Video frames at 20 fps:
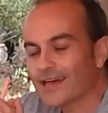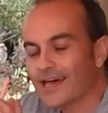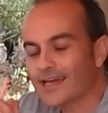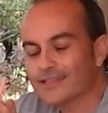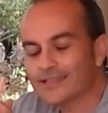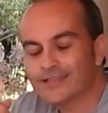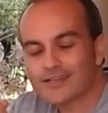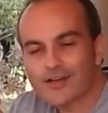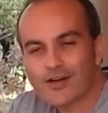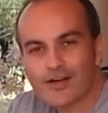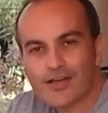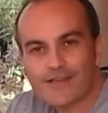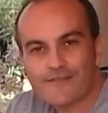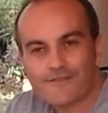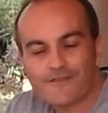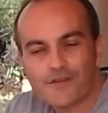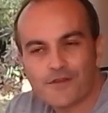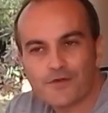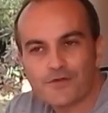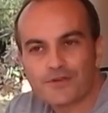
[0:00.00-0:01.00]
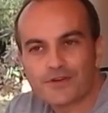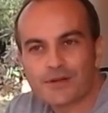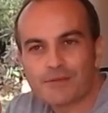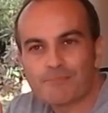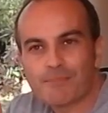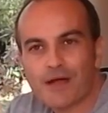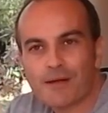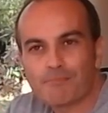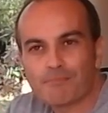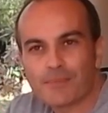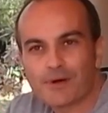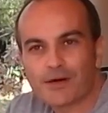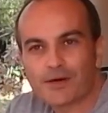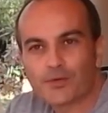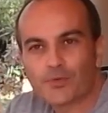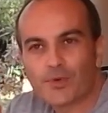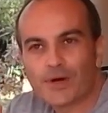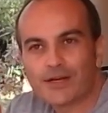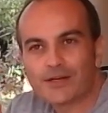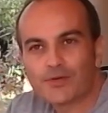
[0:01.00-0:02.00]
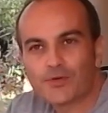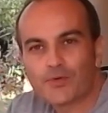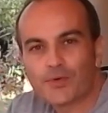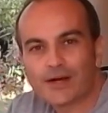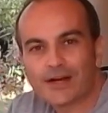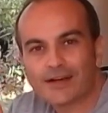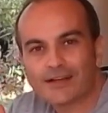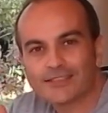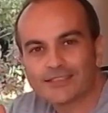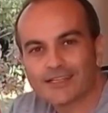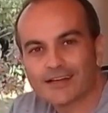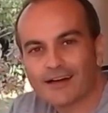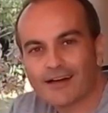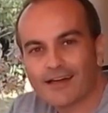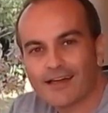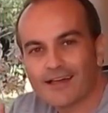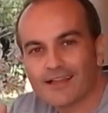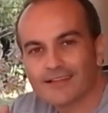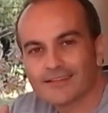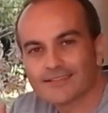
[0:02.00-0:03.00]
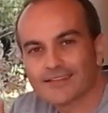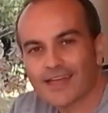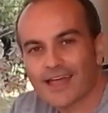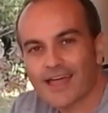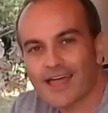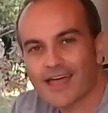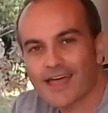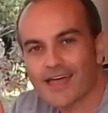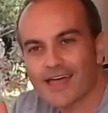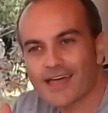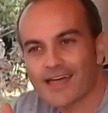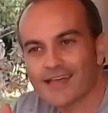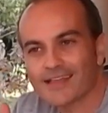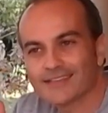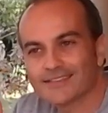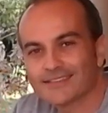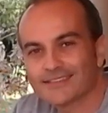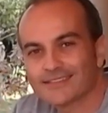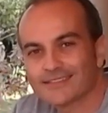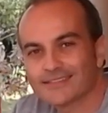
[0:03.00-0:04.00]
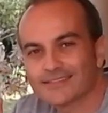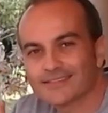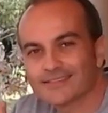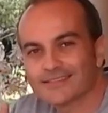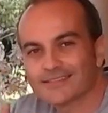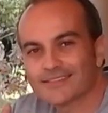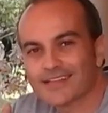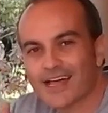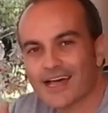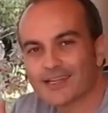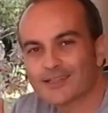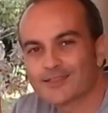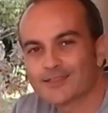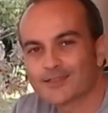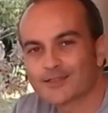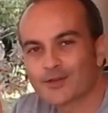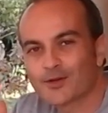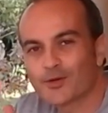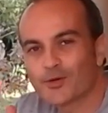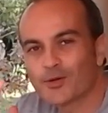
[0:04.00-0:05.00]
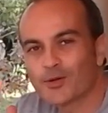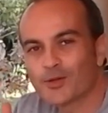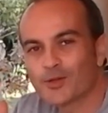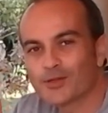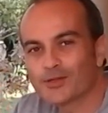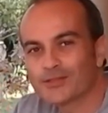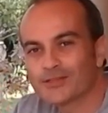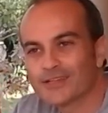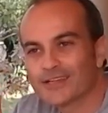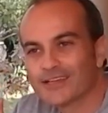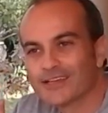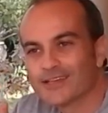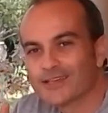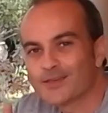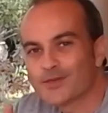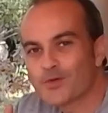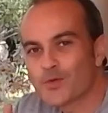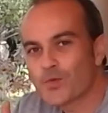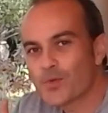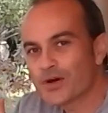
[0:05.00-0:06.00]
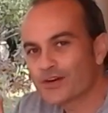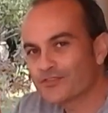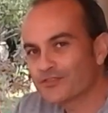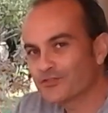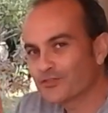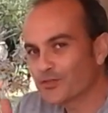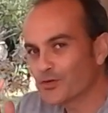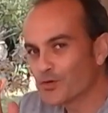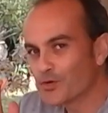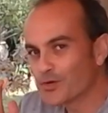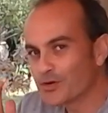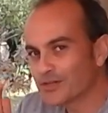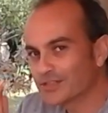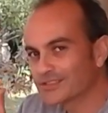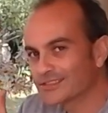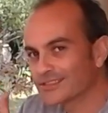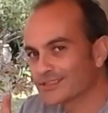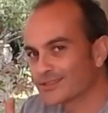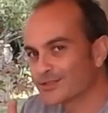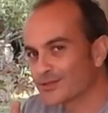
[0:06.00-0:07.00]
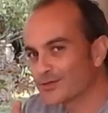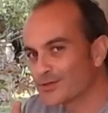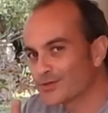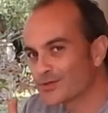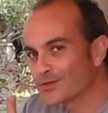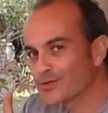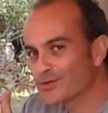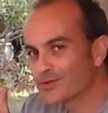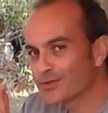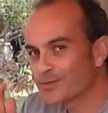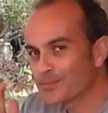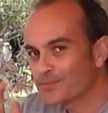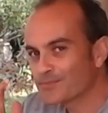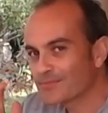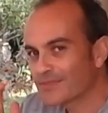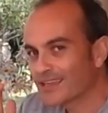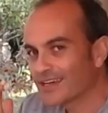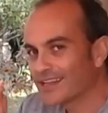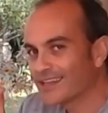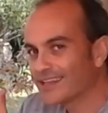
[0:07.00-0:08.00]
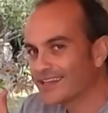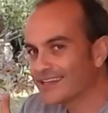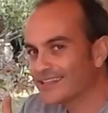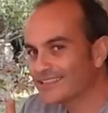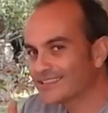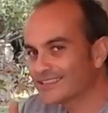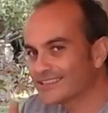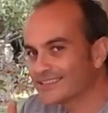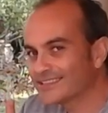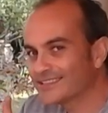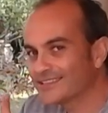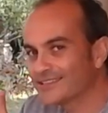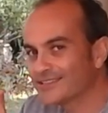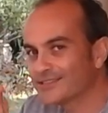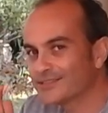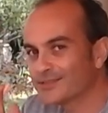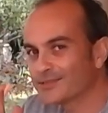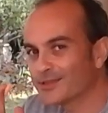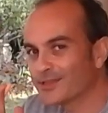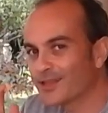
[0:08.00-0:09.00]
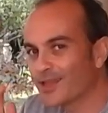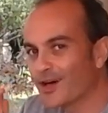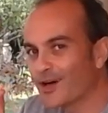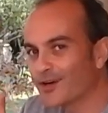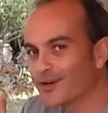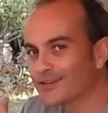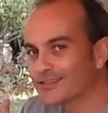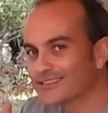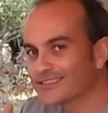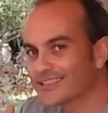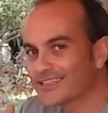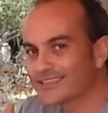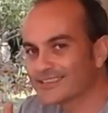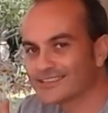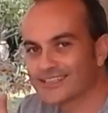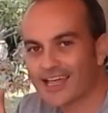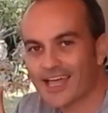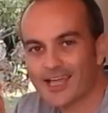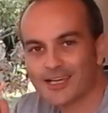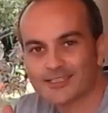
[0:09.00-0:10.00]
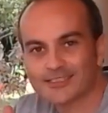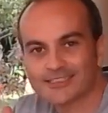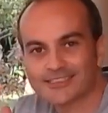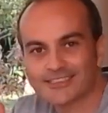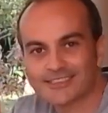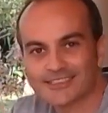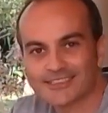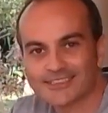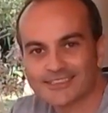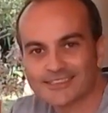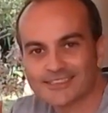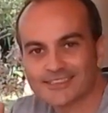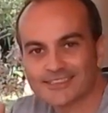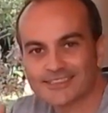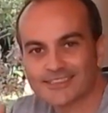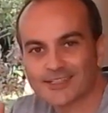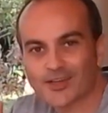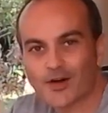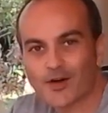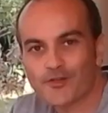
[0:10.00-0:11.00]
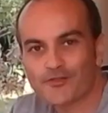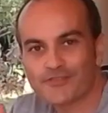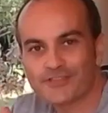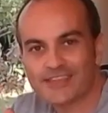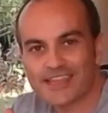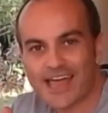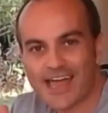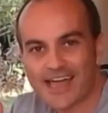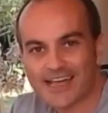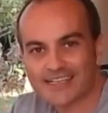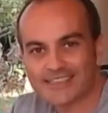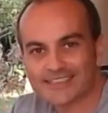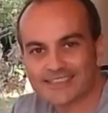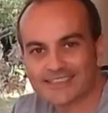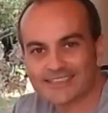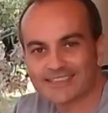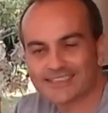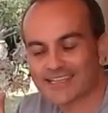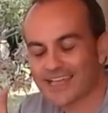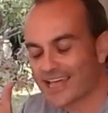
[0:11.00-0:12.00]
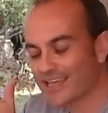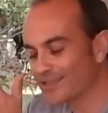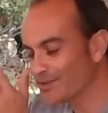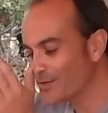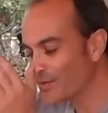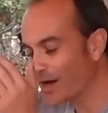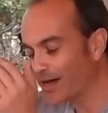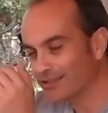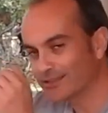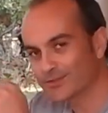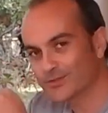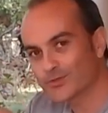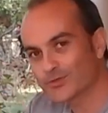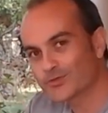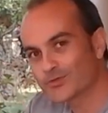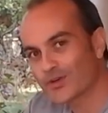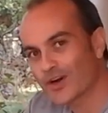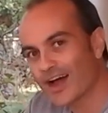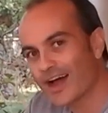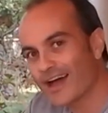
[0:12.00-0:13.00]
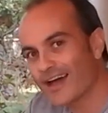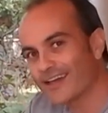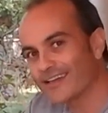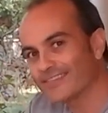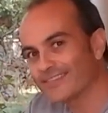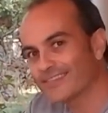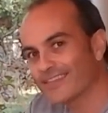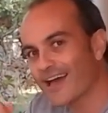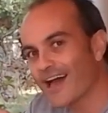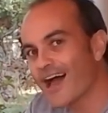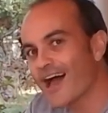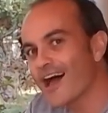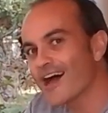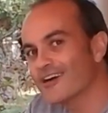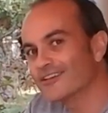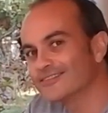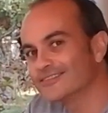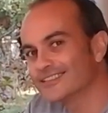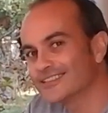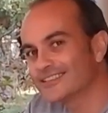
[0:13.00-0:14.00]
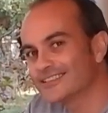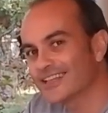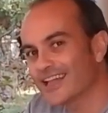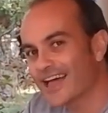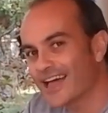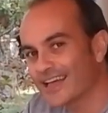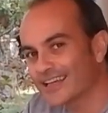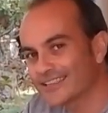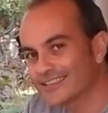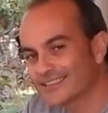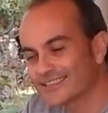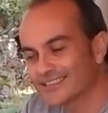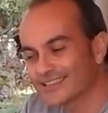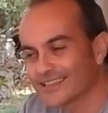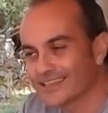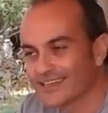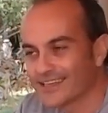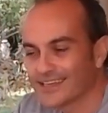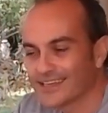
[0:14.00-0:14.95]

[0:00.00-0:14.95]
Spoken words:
I don't know if you remember when you were a child and at school you were forced to listen to long dictations of texts and you had to write down the text.